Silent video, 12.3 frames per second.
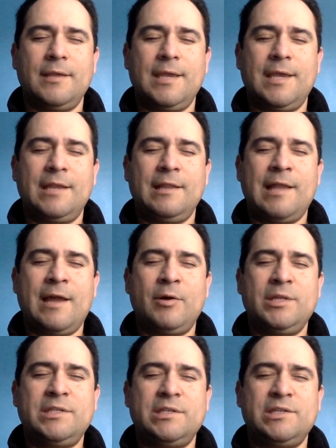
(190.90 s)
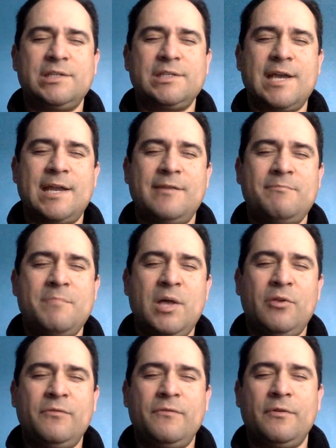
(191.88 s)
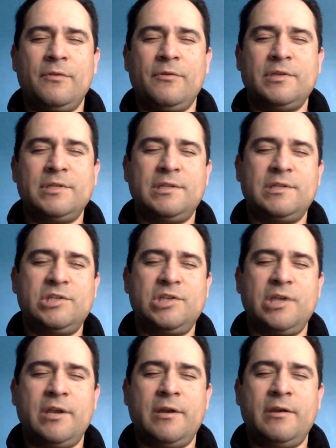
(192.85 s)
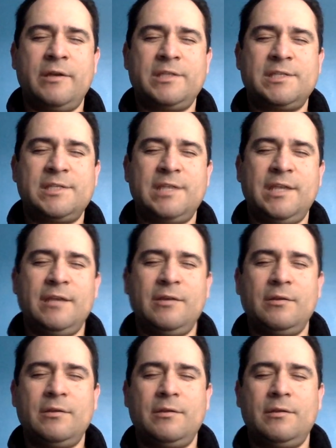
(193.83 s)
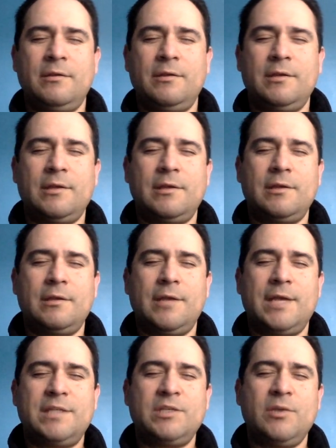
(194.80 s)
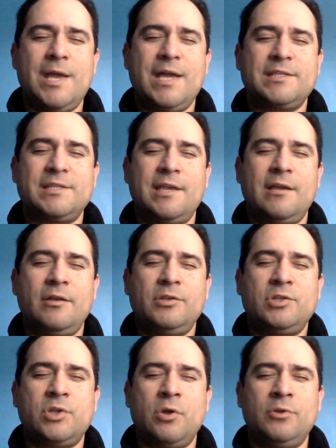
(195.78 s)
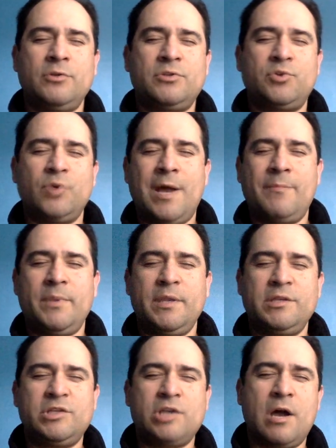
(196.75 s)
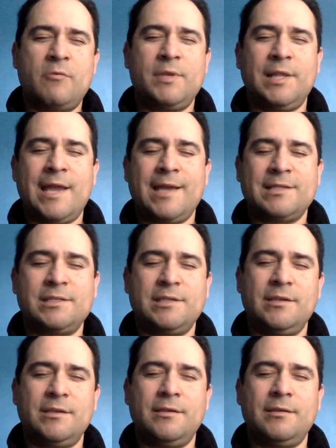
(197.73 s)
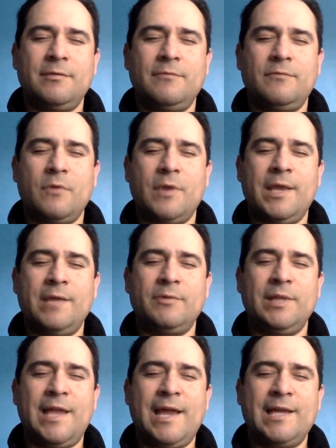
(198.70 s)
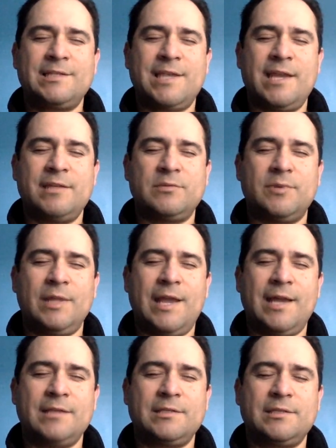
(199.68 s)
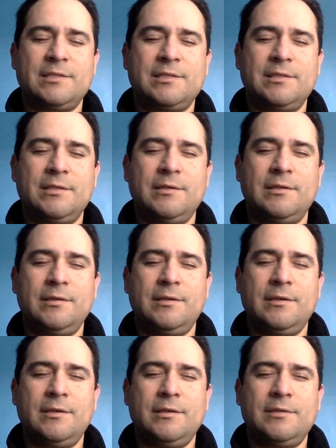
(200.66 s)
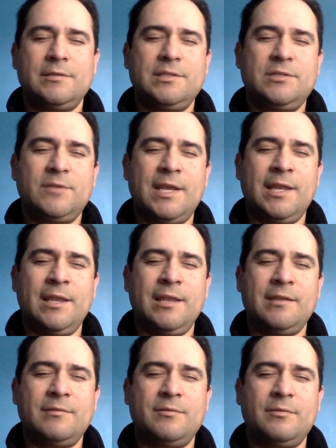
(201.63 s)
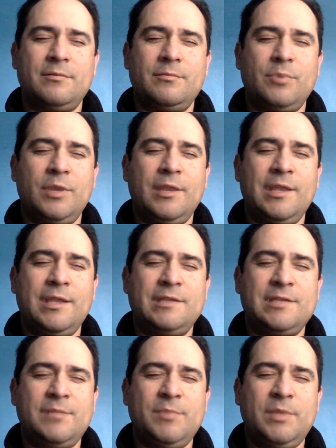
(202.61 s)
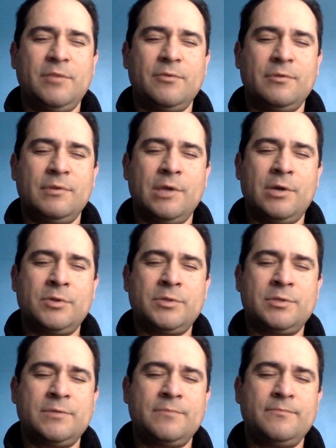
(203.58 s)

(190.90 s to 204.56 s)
and allow it to just kind of melt further into the chair and sink as you exhale, shoulders dropping, jaw relaxing, forehead relax, hands relax. So let's try it again. Breathing in deeply through the nose,